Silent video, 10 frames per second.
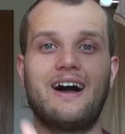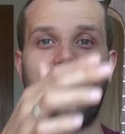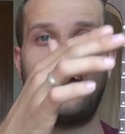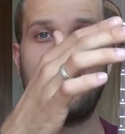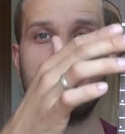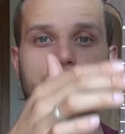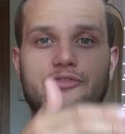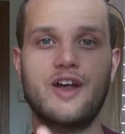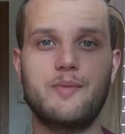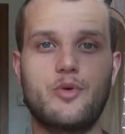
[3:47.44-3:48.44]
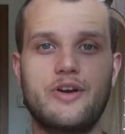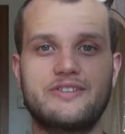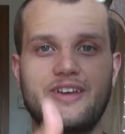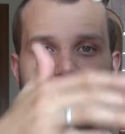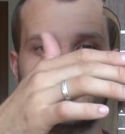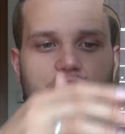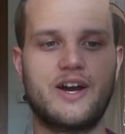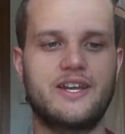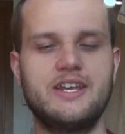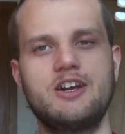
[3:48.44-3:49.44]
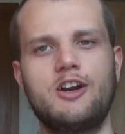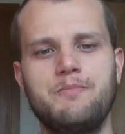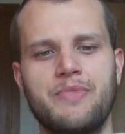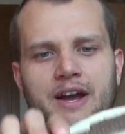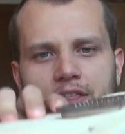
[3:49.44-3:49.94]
I have the fretboard attached right here.